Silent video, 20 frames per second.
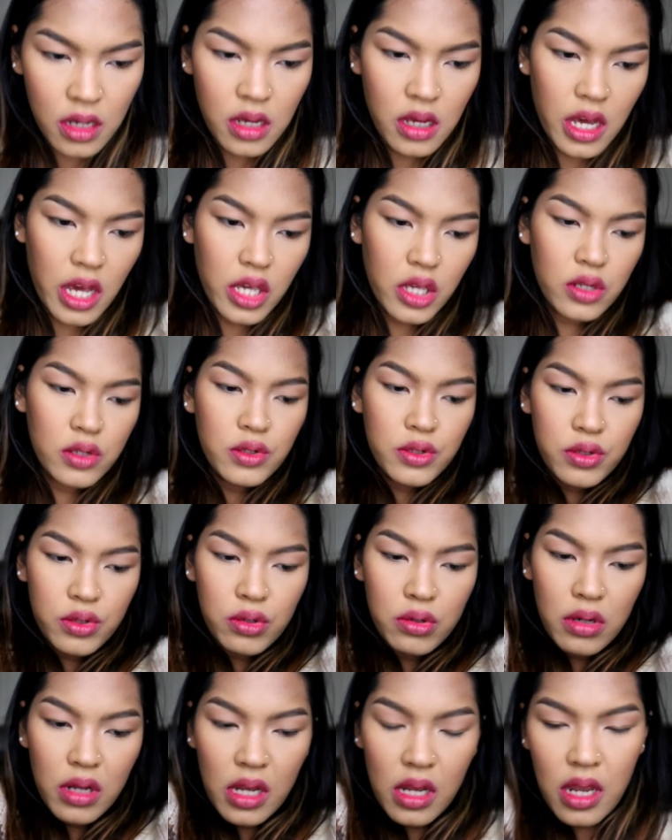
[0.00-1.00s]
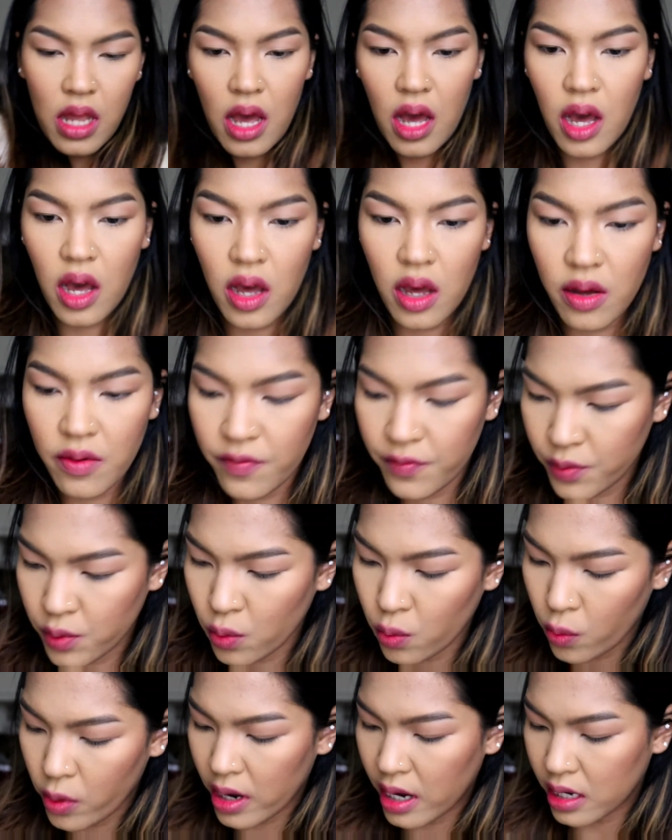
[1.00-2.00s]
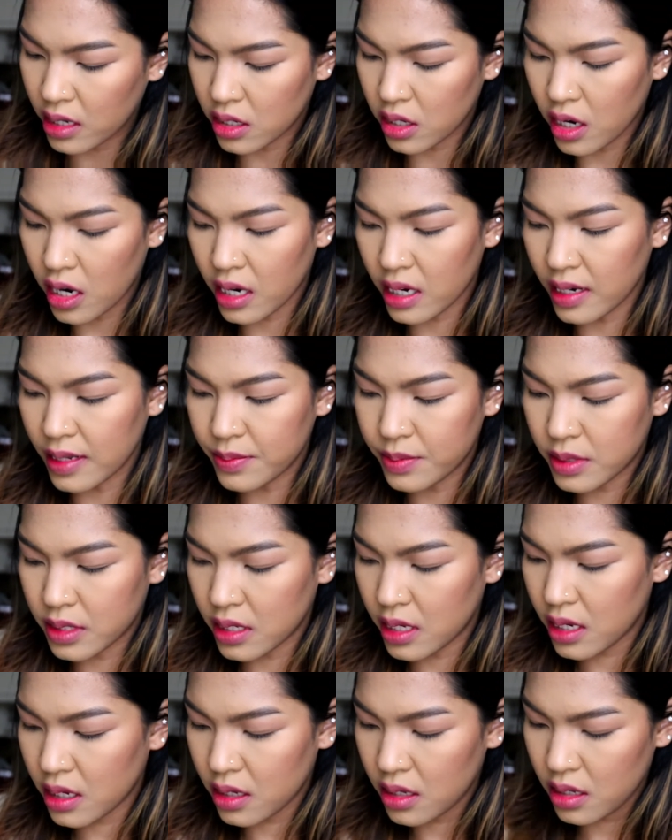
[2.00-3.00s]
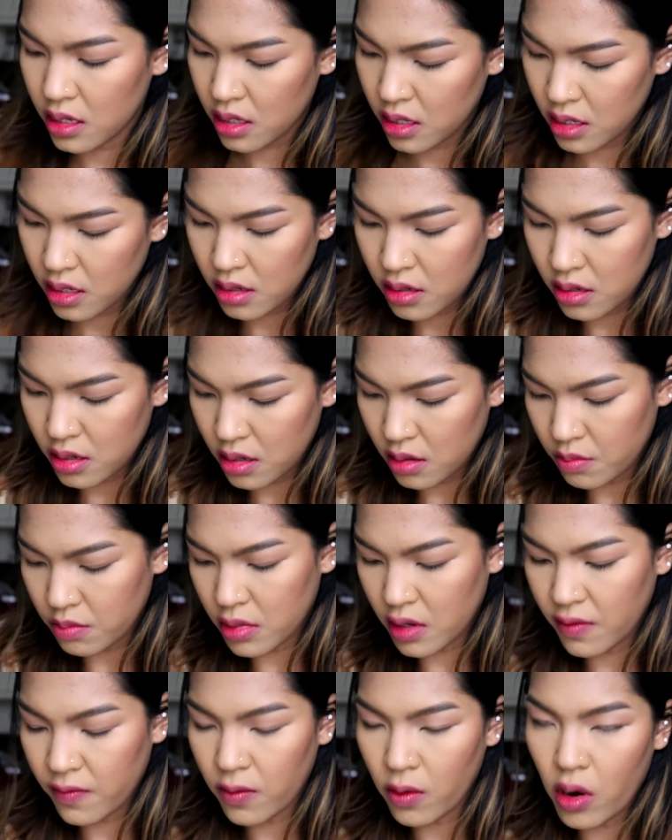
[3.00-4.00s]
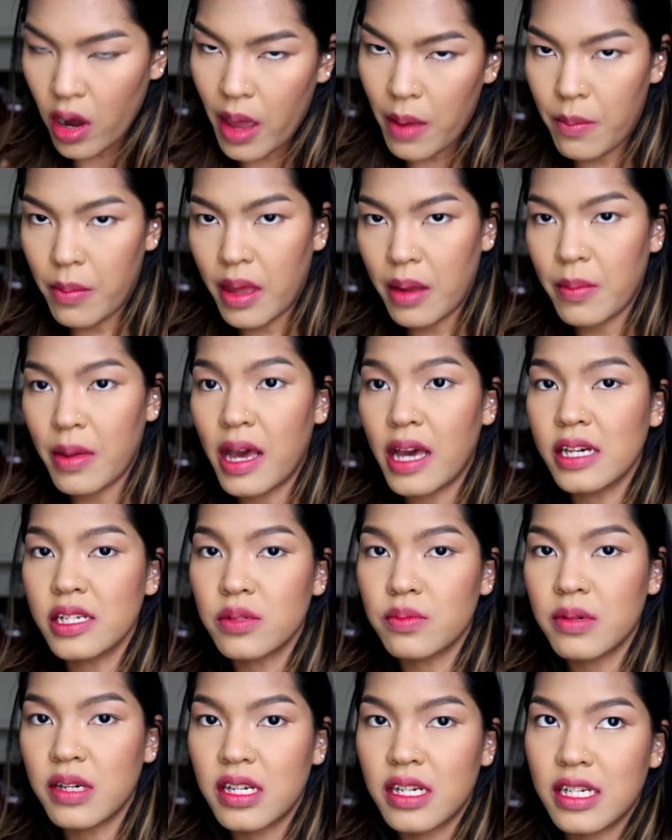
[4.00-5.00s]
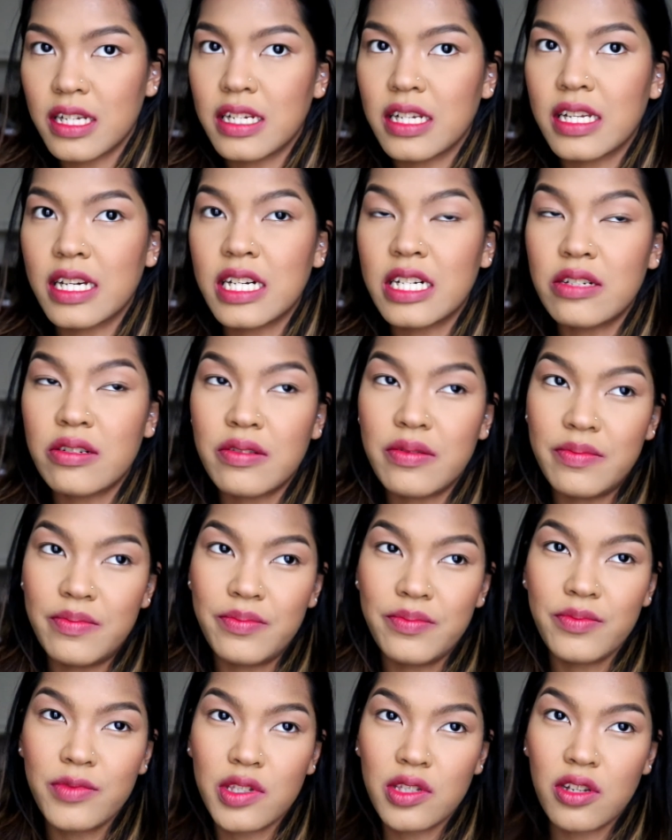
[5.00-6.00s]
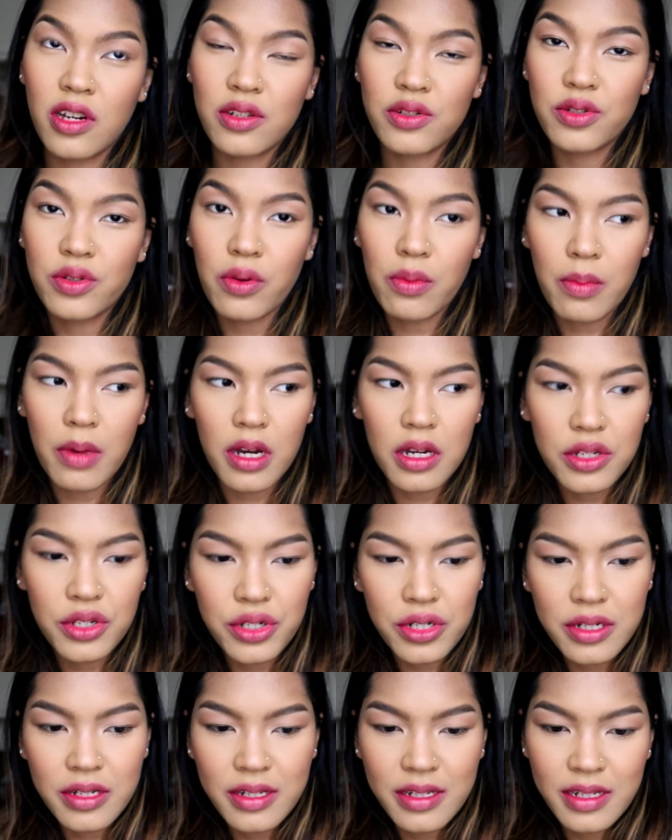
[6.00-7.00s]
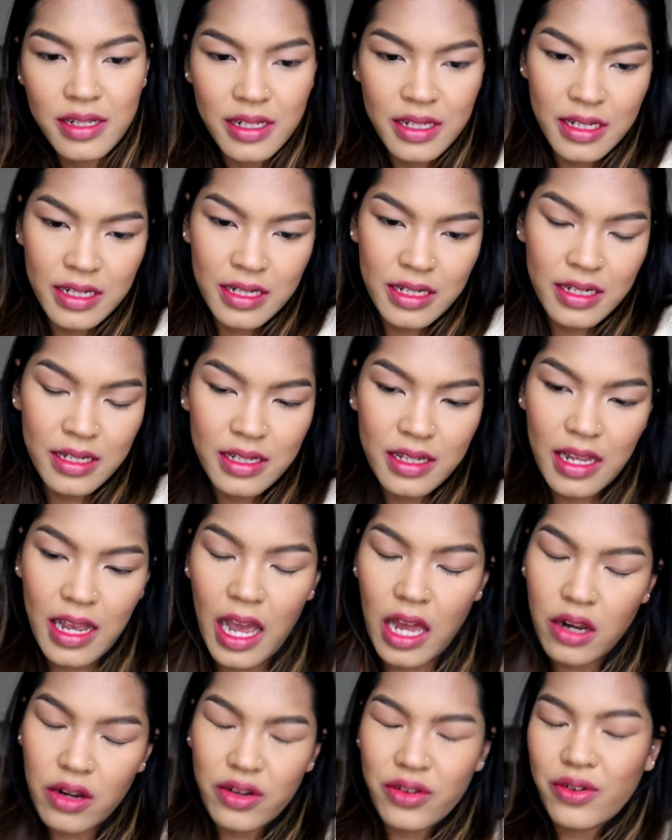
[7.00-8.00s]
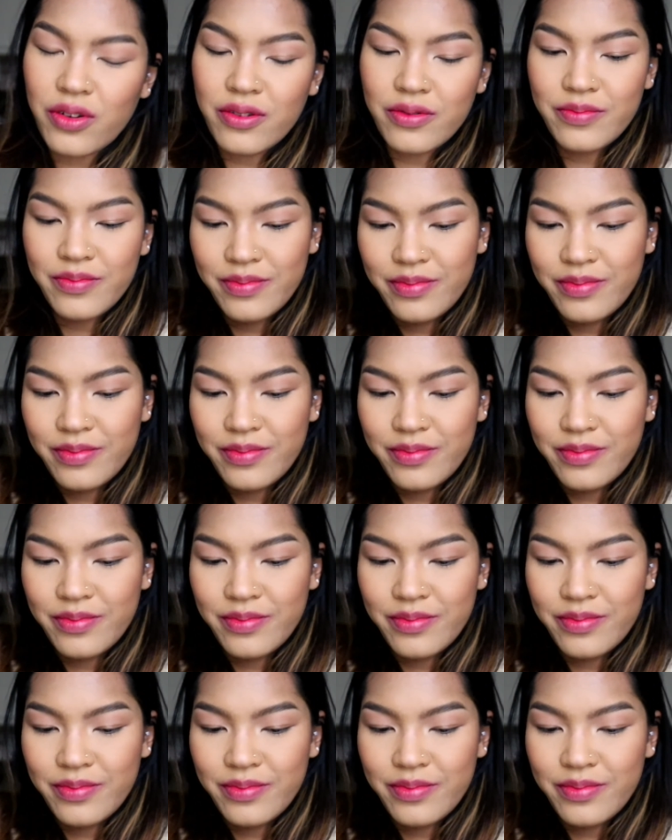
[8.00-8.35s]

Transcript: I used to love to wear dark lipstick before I met my husband, and now not so much. I don't know.